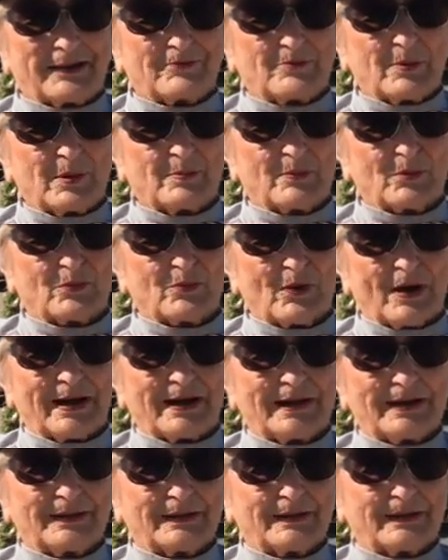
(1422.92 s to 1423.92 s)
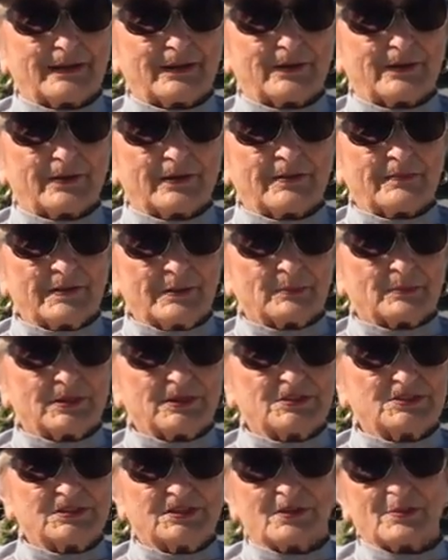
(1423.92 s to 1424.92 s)
can remember writing a letter,
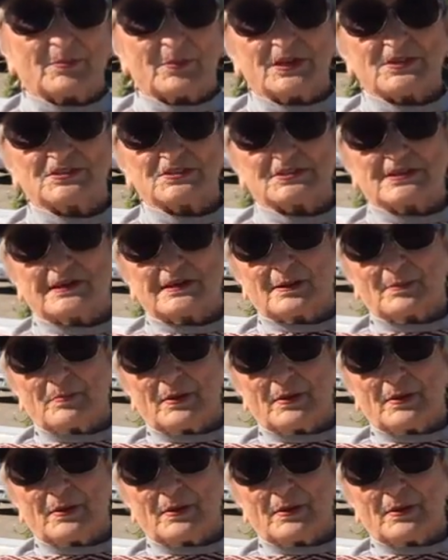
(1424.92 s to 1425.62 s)
please give my son